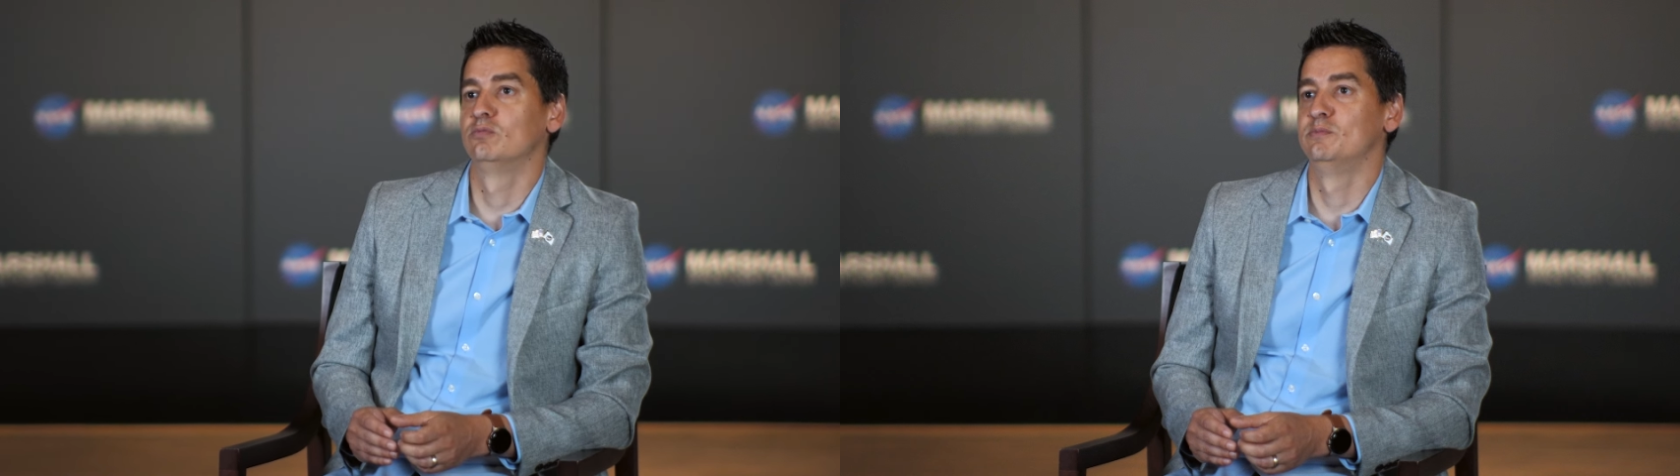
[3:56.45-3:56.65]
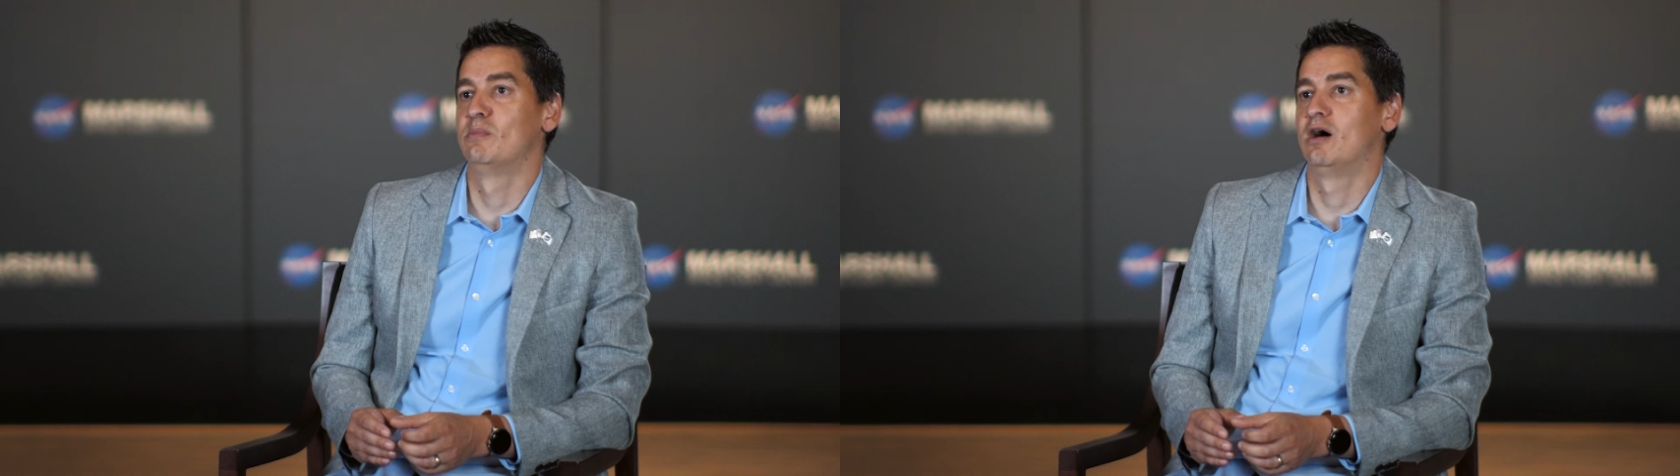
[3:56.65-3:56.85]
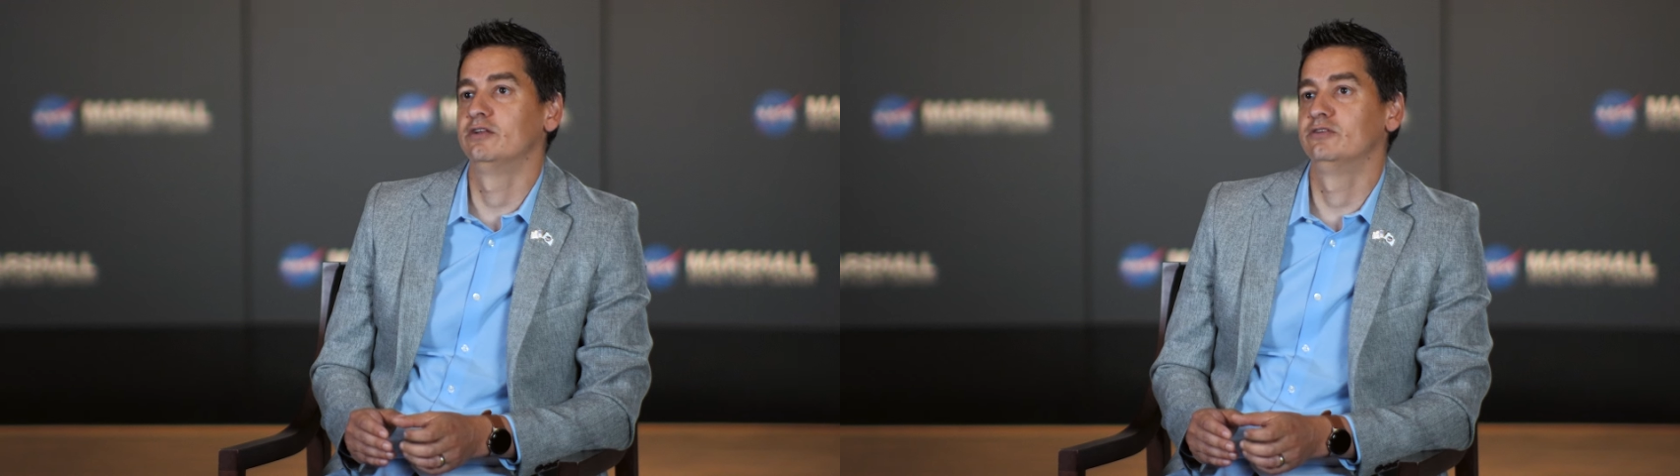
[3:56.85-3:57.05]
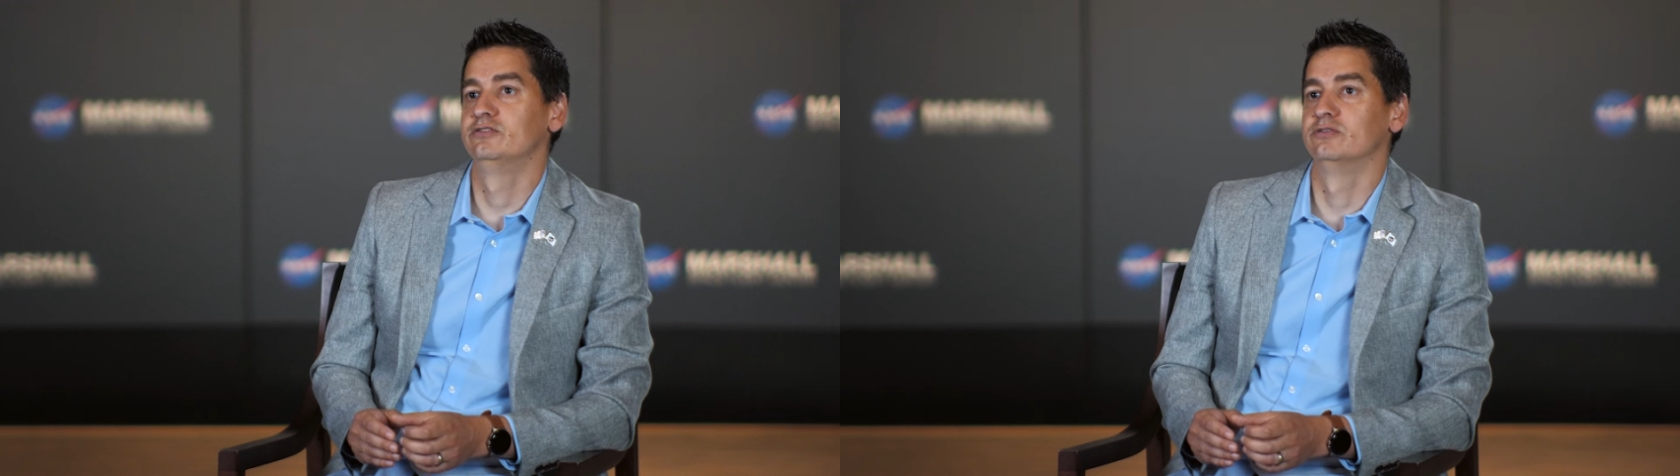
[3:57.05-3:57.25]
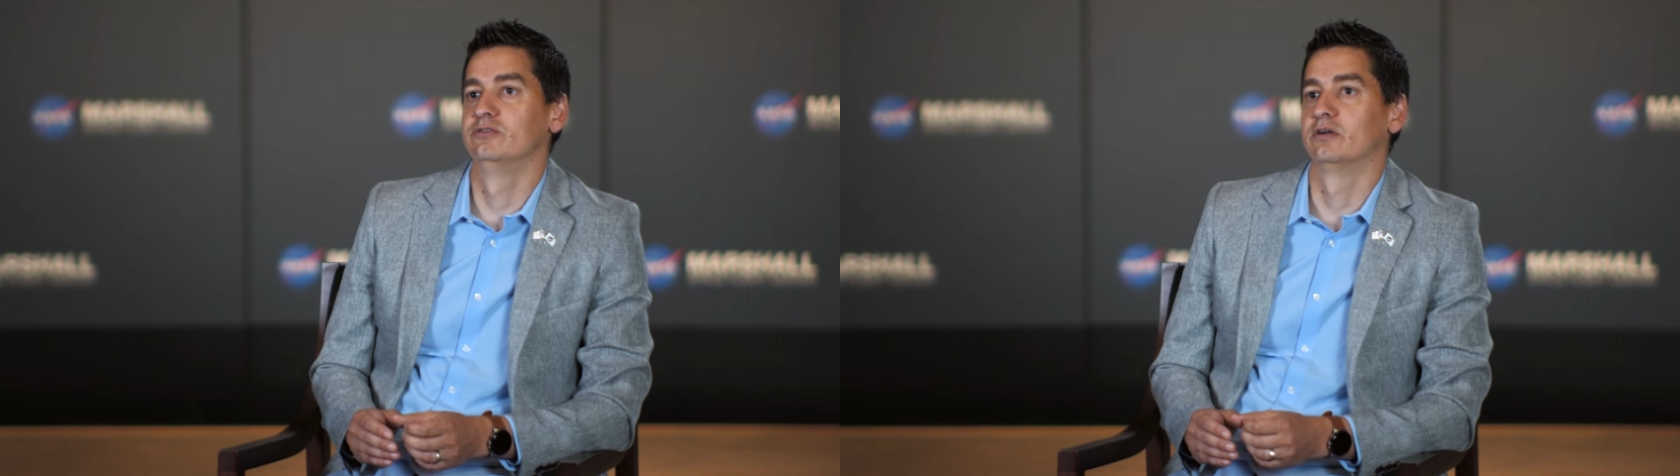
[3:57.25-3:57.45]
be
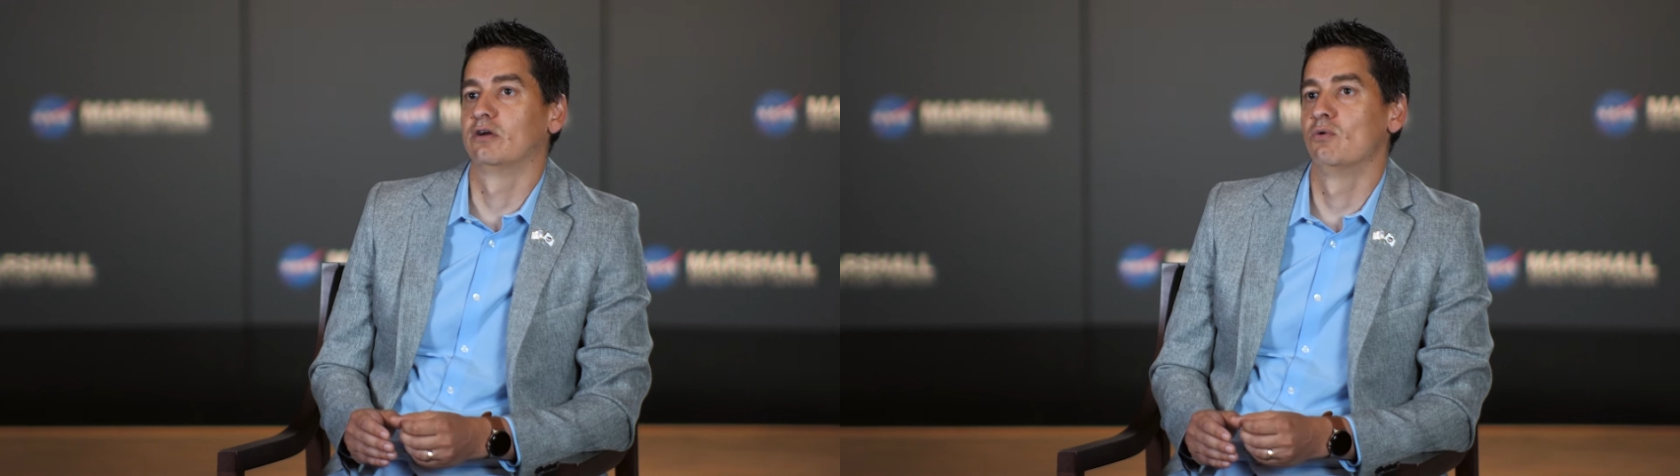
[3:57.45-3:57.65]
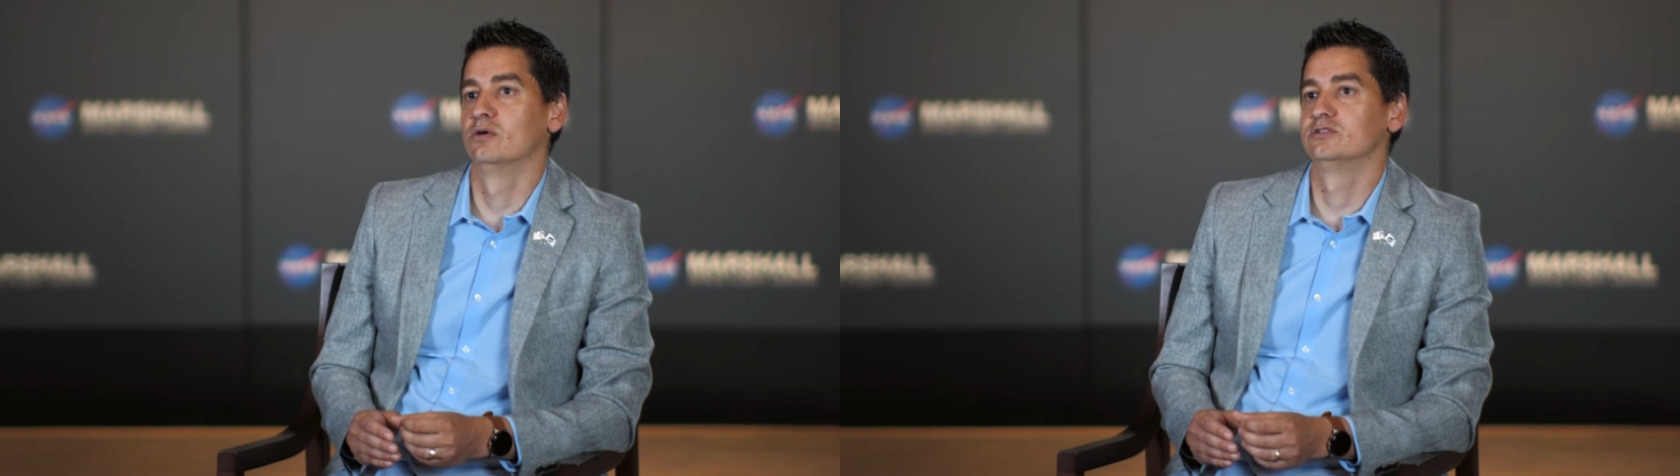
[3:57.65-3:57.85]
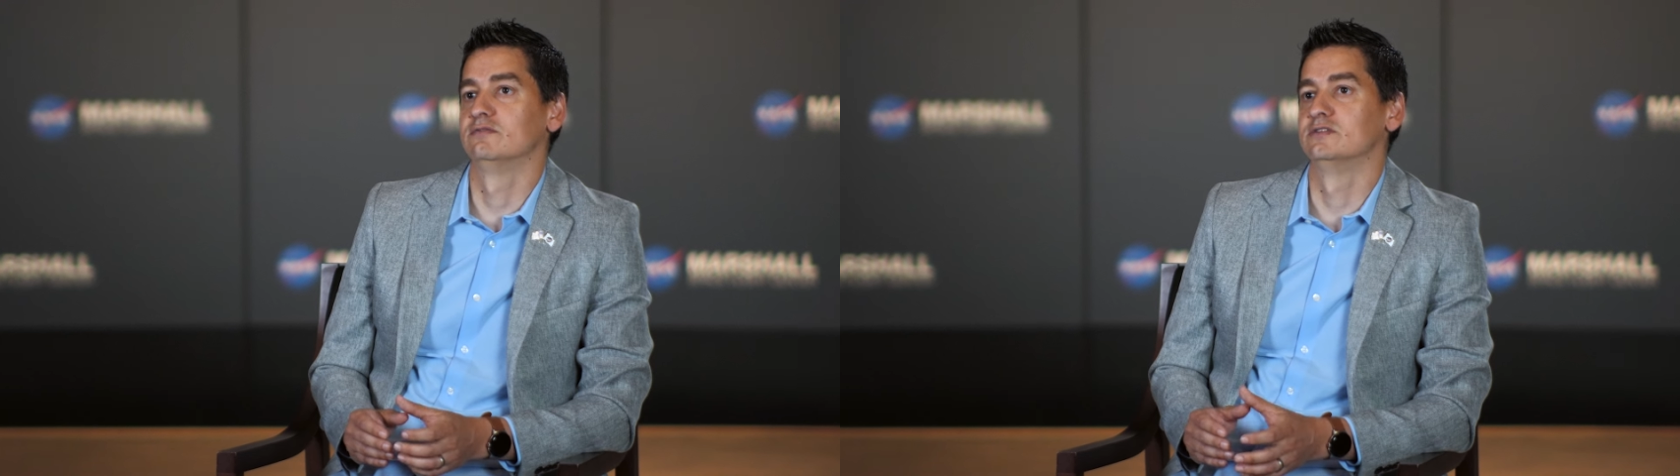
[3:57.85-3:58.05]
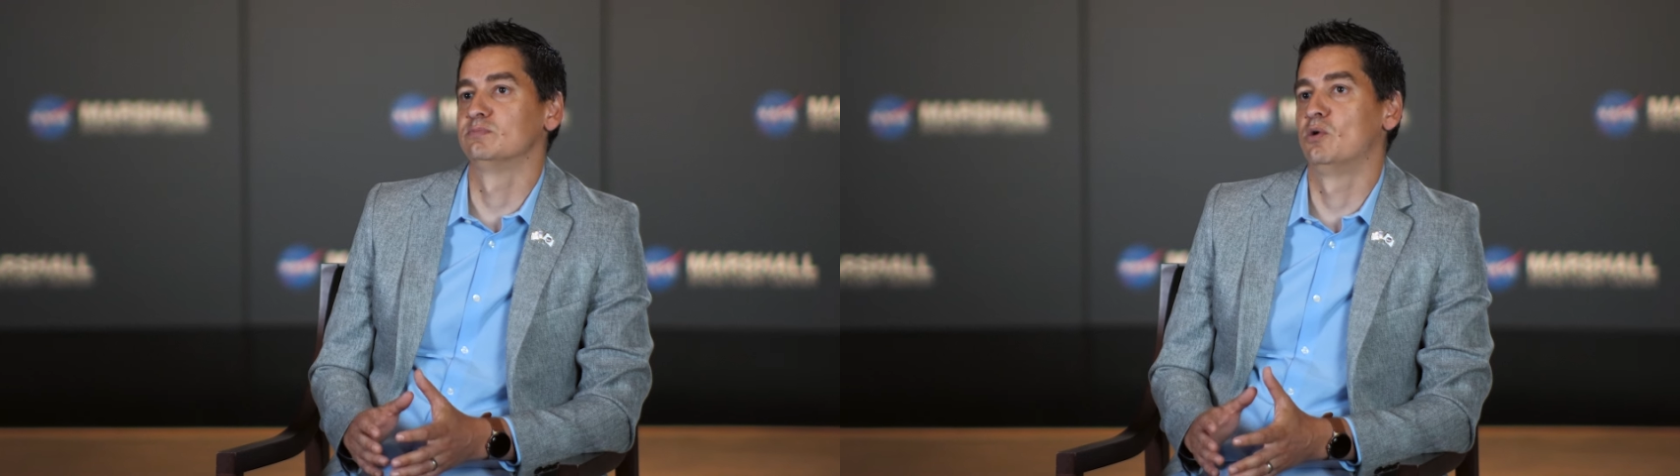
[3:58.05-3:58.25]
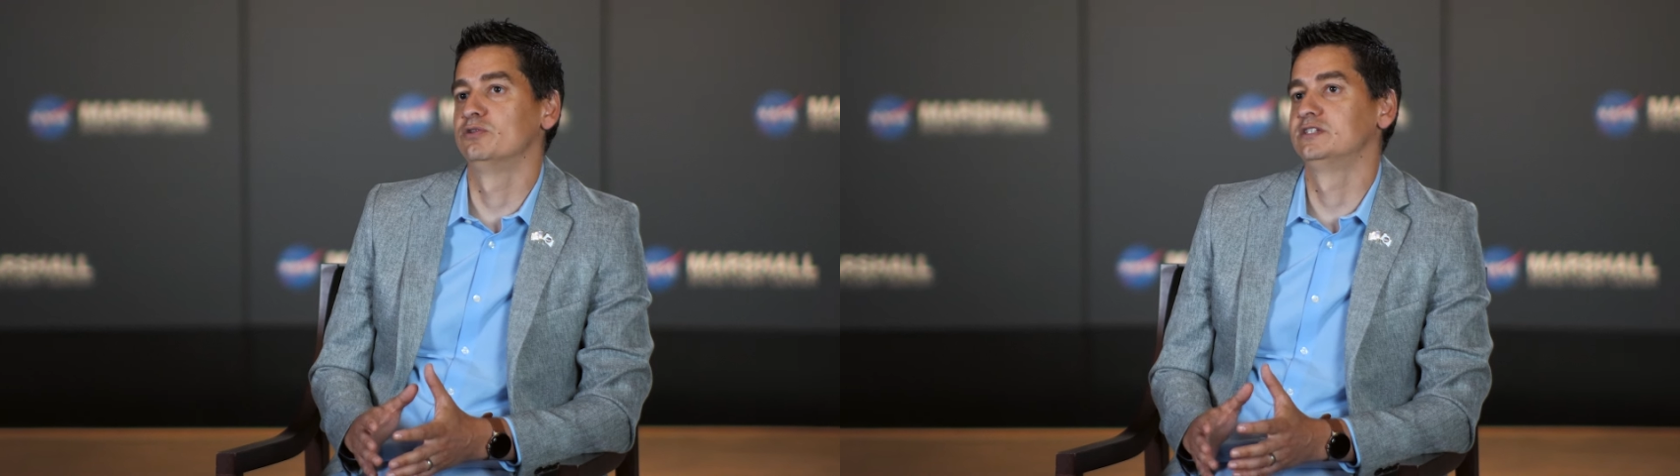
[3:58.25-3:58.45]
monitored during the course of
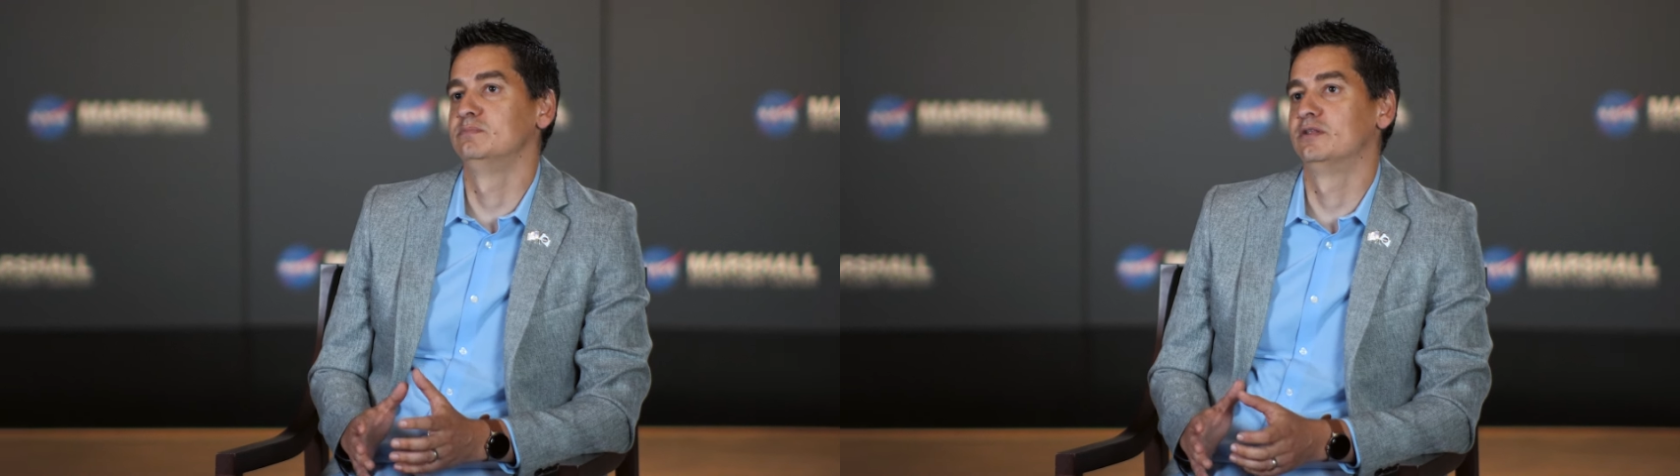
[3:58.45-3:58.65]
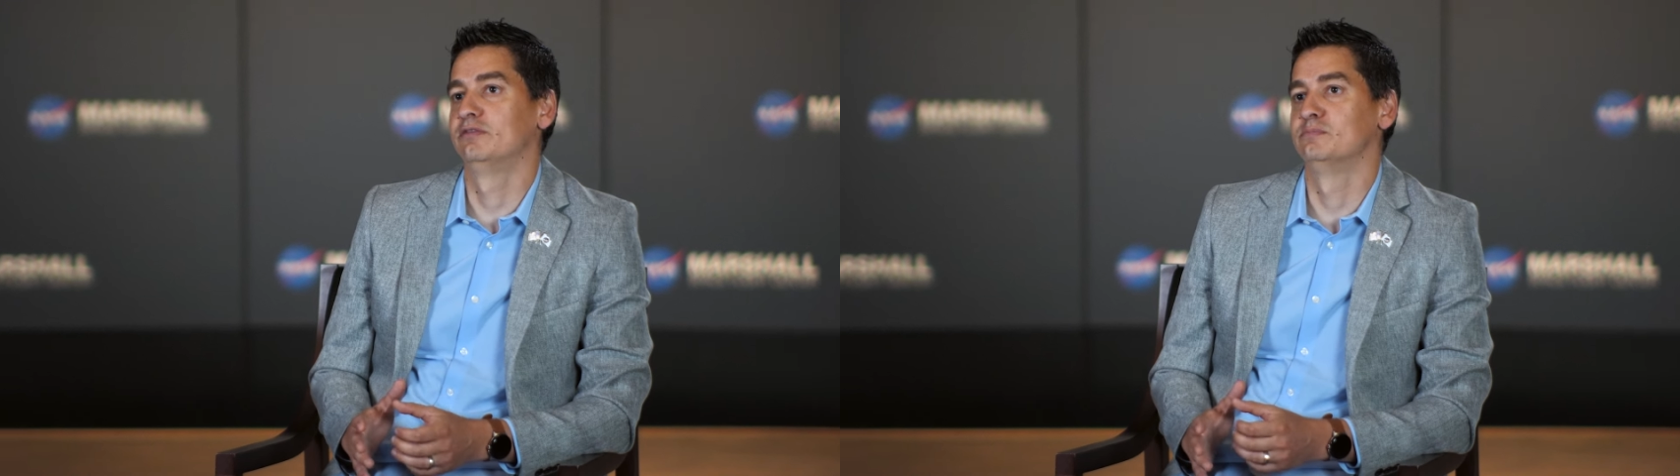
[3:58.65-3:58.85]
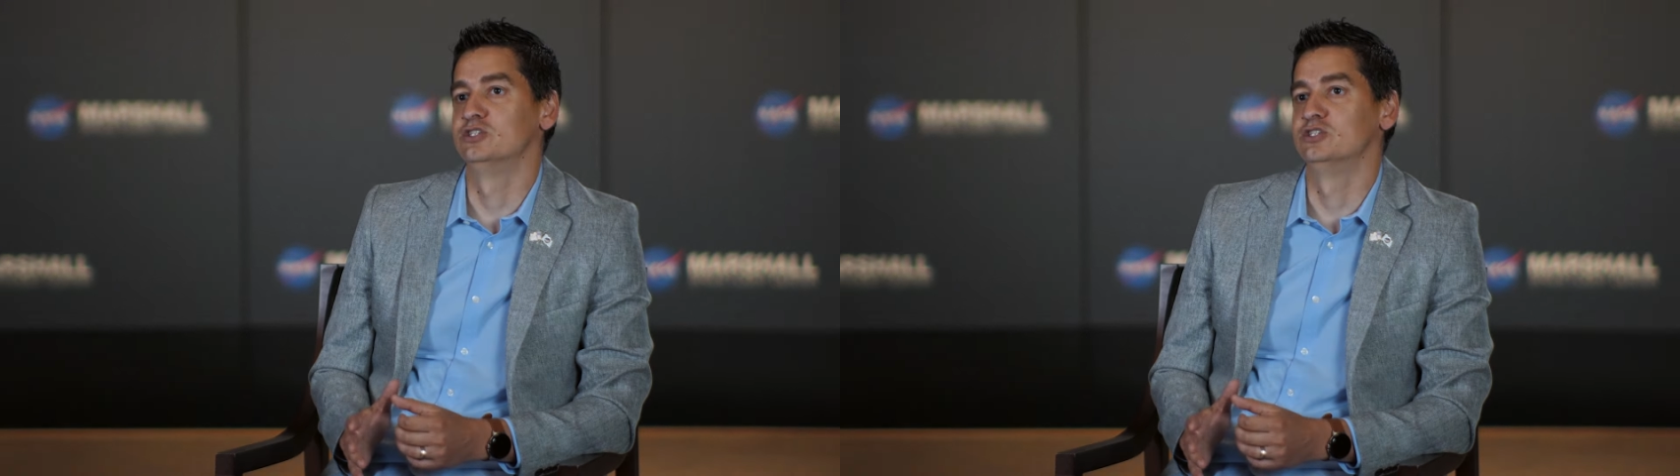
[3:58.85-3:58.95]
its multi month